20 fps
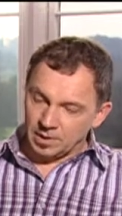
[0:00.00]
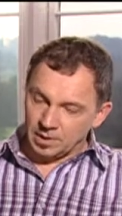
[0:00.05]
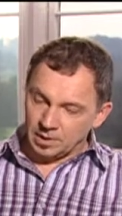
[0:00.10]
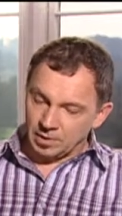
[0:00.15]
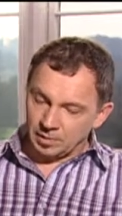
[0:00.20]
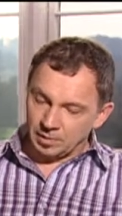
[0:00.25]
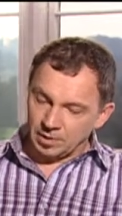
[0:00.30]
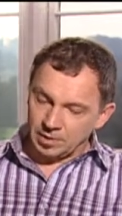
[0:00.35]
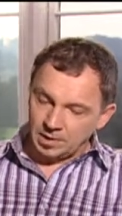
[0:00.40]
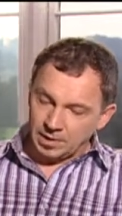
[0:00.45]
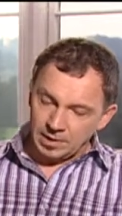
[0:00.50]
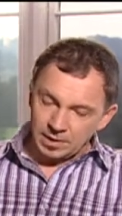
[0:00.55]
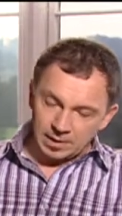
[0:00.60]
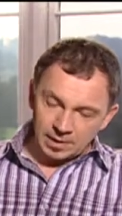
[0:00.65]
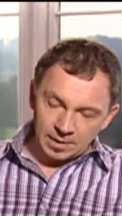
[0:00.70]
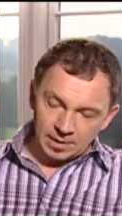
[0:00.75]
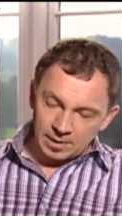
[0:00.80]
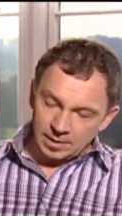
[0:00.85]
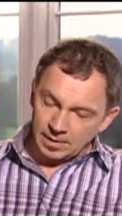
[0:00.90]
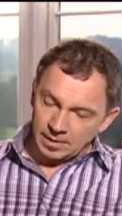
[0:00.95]
You know, he
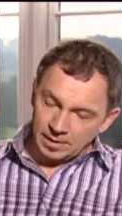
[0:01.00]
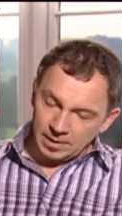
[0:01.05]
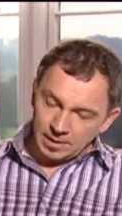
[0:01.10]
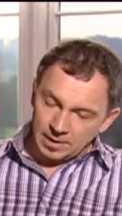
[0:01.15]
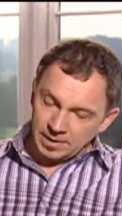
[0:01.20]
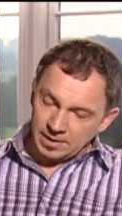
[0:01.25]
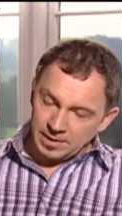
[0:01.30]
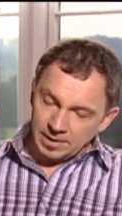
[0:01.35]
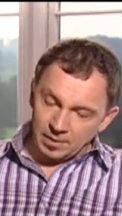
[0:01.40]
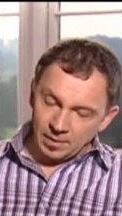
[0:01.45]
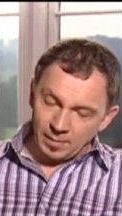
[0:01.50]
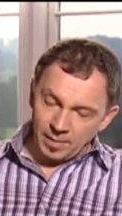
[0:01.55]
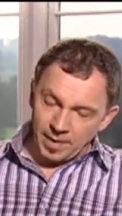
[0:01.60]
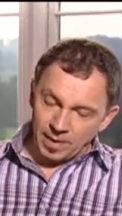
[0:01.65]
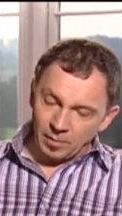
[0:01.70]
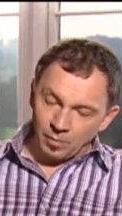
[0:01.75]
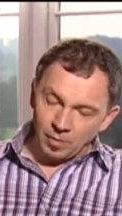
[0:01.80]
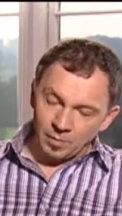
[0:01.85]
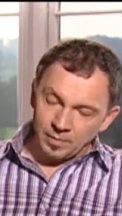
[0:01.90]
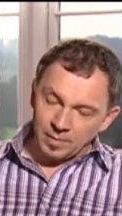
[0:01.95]
uh, he said no
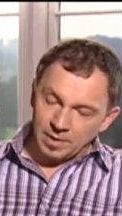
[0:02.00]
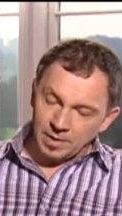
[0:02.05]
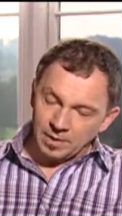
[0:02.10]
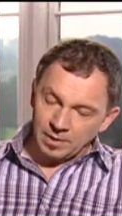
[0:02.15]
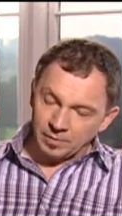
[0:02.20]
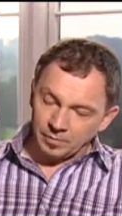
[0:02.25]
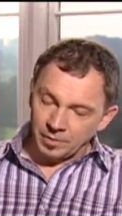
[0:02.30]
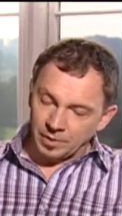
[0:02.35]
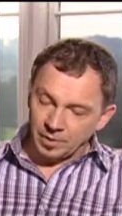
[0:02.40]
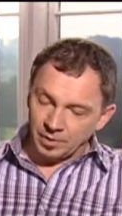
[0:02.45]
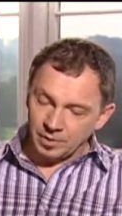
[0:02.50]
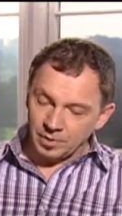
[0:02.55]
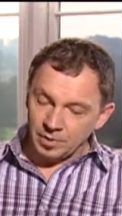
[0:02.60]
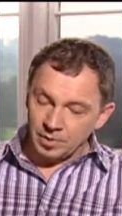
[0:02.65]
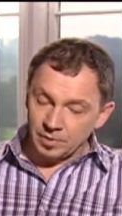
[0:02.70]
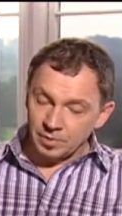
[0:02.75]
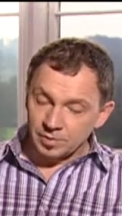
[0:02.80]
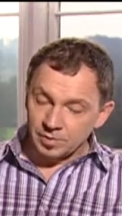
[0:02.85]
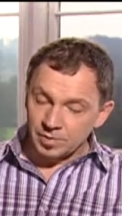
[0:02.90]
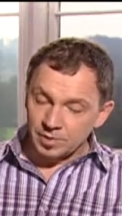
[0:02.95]
matter what medium we're going to
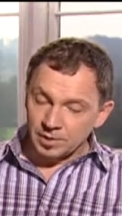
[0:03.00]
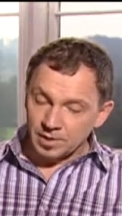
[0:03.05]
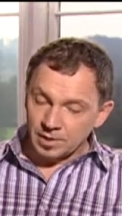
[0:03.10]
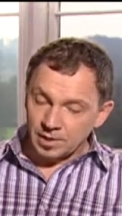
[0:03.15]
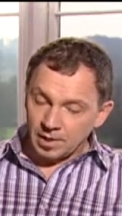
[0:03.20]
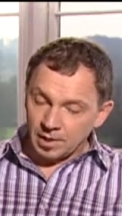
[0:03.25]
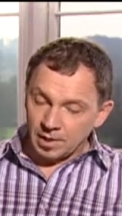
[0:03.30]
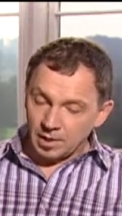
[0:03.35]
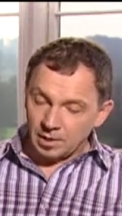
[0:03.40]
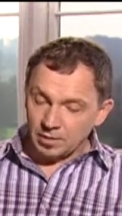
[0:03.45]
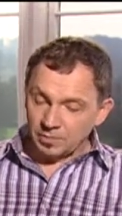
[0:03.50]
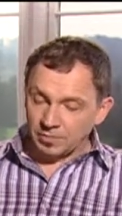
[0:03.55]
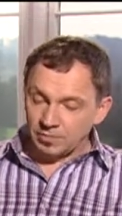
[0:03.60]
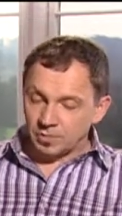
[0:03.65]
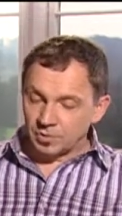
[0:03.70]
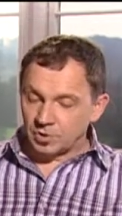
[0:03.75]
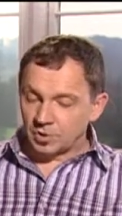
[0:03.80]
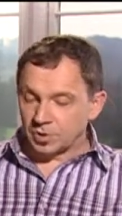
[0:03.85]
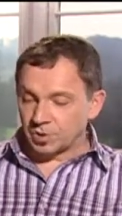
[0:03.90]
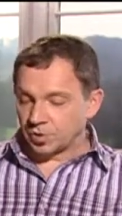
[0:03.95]
use, in the
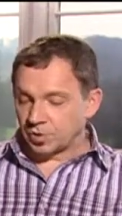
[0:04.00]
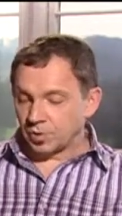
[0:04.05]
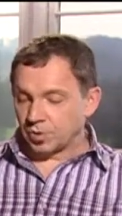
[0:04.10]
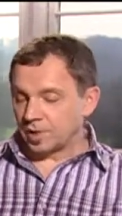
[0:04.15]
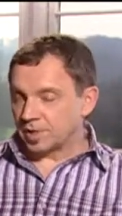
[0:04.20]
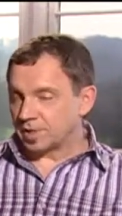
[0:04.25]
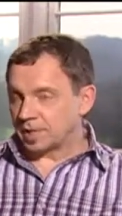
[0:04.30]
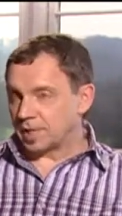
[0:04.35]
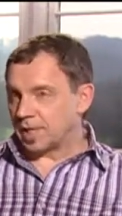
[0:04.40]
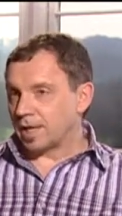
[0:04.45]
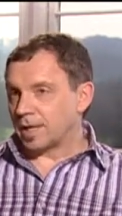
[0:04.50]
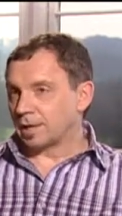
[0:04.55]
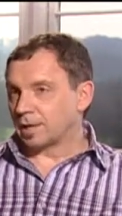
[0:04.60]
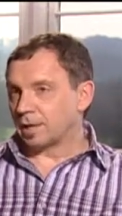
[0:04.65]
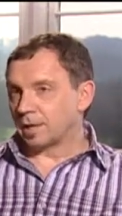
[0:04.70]
future, story is king.